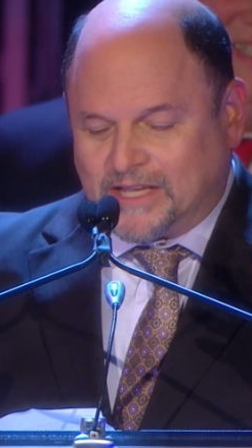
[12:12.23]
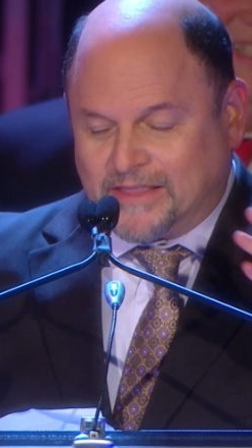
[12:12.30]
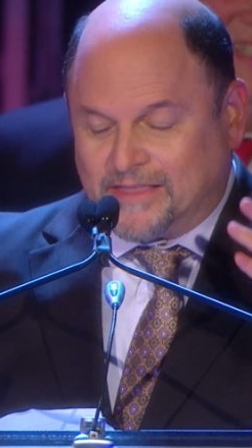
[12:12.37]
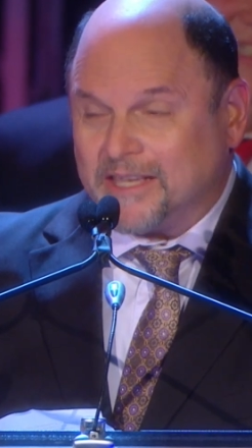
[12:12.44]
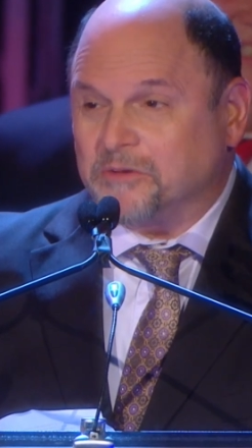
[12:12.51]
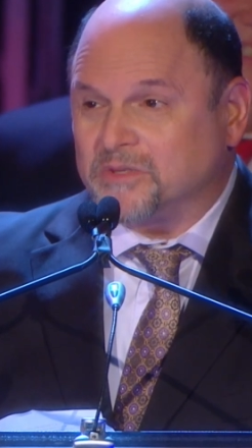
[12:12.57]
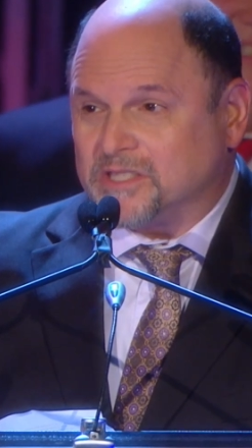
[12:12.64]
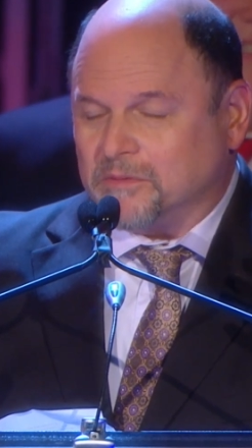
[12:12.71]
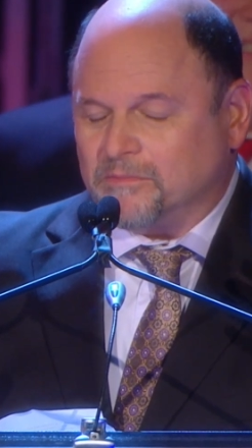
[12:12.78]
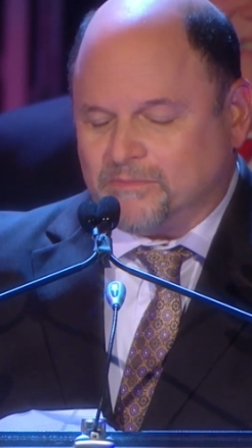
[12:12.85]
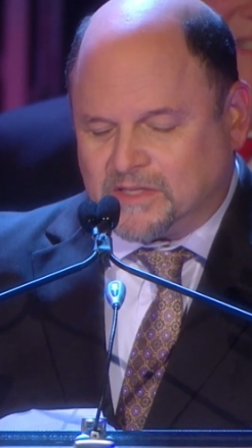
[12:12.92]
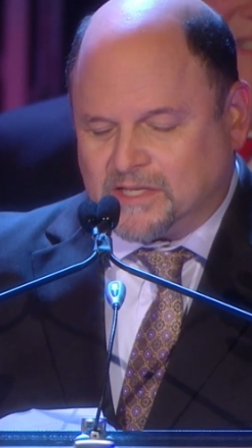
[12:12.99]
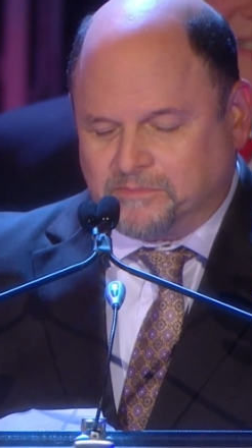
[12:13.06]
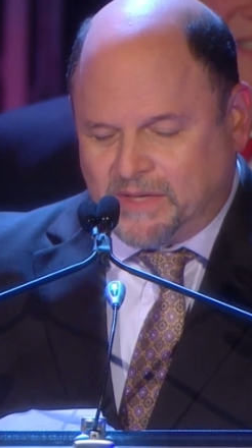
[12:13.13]
I think it was the
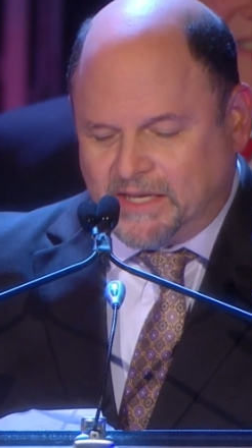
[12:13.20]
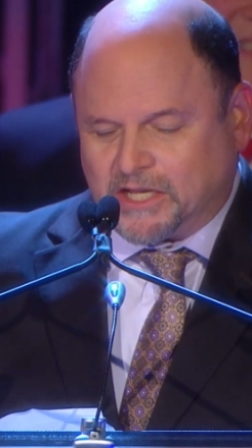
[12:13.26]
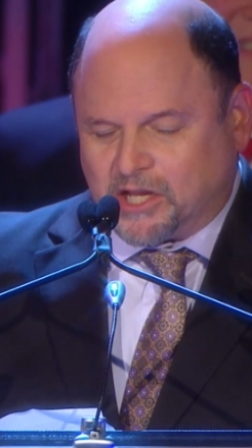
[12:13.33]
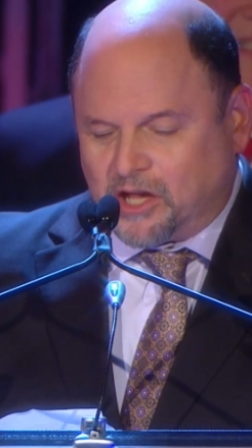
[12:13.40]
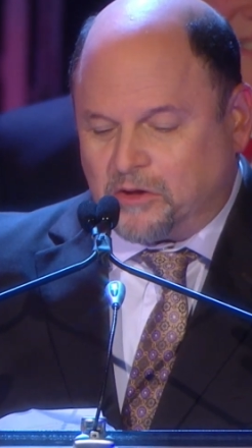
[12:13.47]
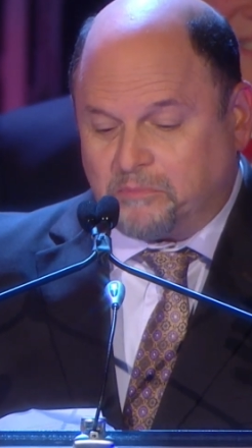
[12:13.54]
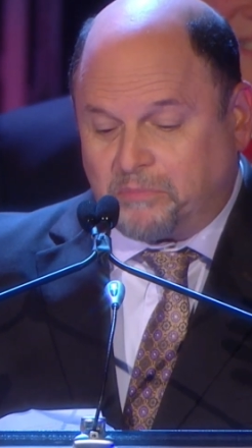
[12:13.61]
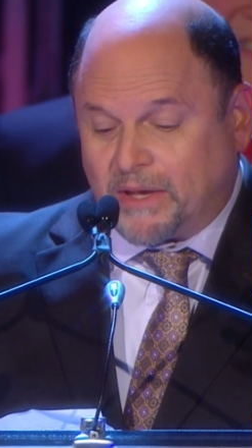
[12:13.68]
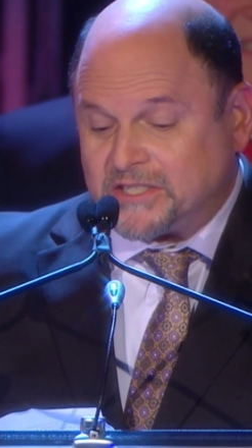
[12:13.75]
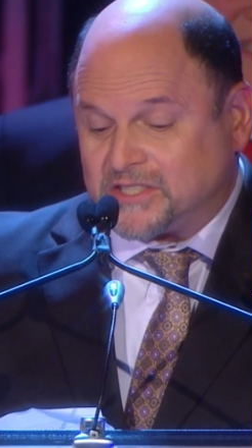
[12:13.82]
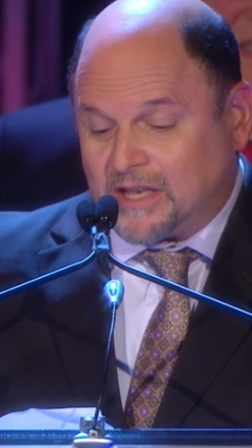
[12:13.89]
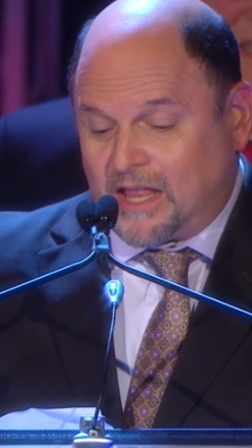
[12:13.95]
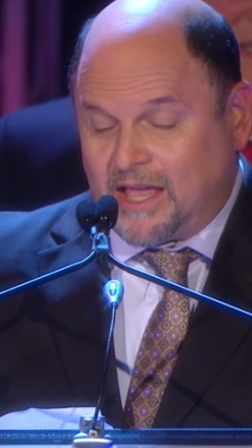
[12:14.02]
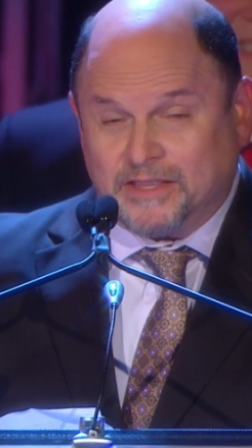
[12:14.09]
Dominico
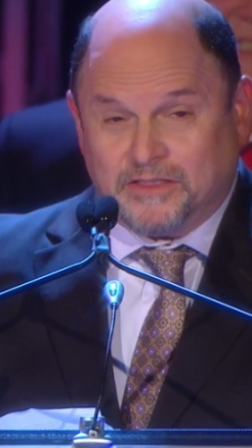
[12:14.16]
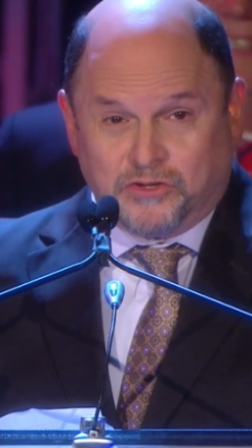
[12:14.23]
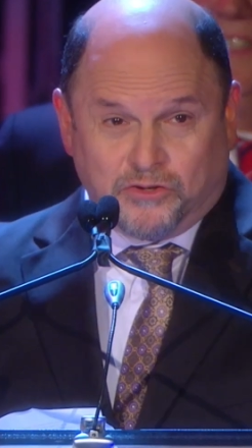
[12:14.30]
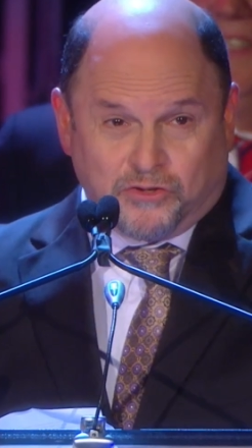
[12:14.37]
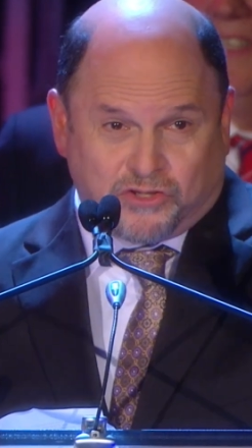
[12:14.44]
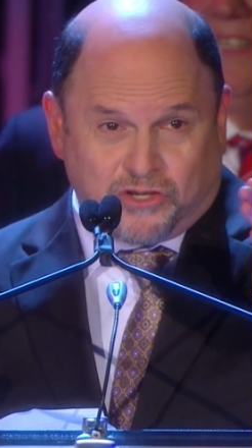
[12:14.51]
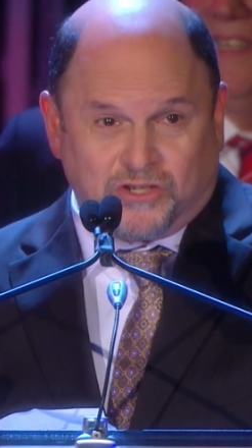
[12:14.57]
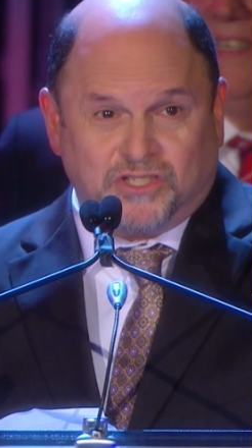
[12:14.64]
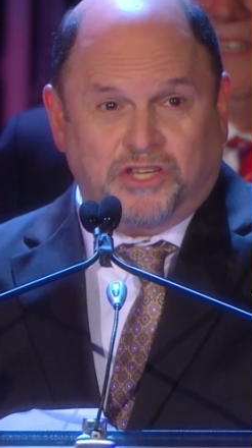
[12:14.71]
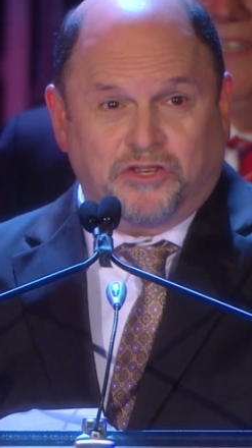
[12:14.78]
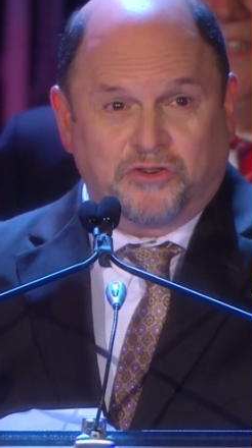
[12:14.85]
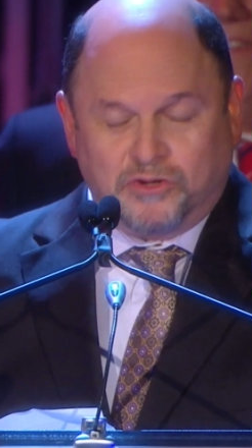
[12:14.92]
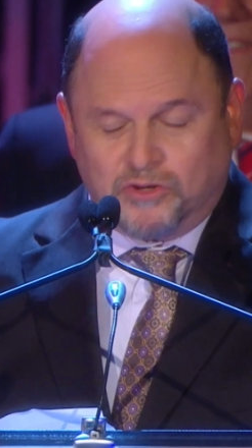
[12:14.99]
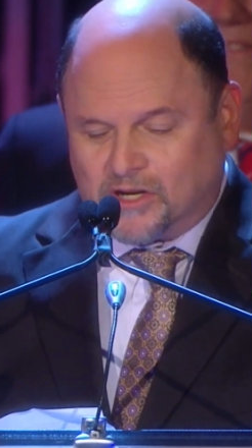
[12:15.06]
bus line, the New
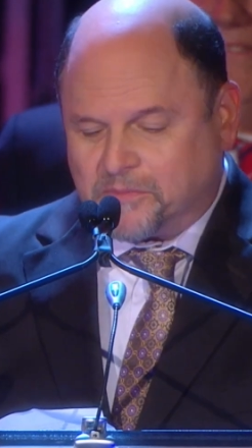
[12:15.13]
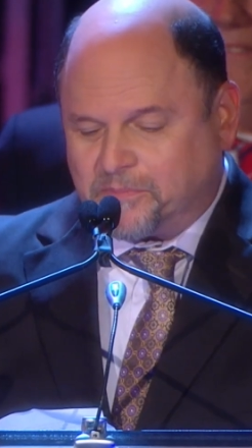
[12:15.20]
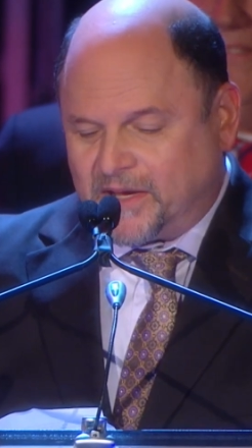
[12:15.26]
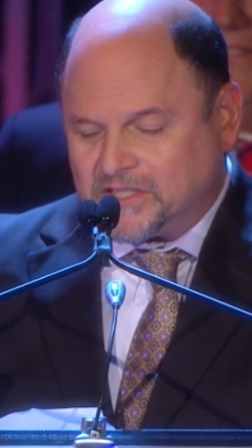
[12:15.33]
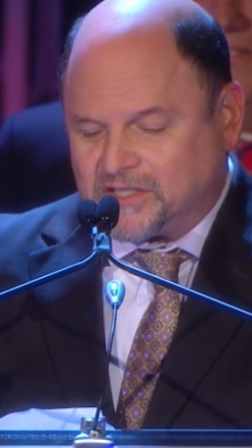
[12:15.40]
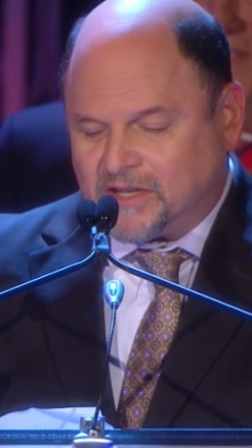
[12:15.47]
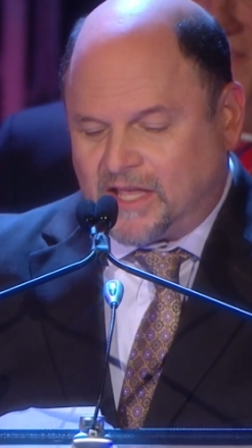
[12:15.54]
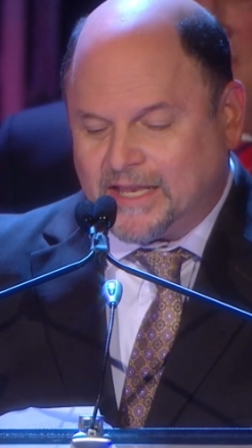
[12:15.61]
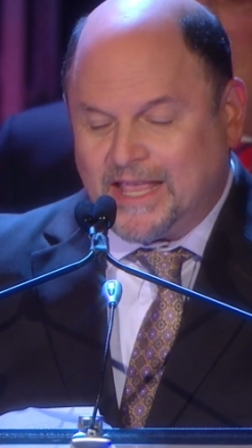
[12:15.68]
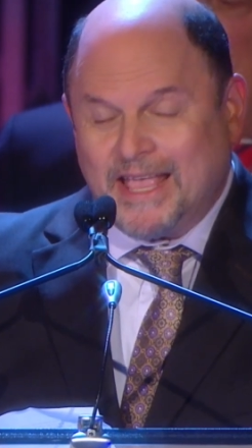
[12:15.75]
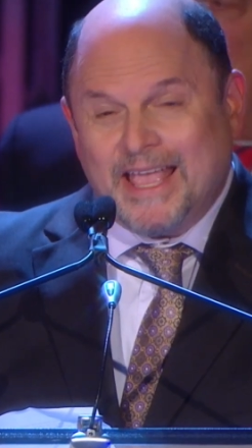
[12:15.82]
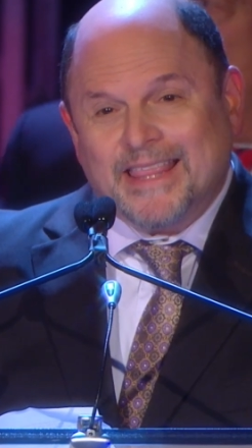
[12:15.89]
Jersey-New York bus line,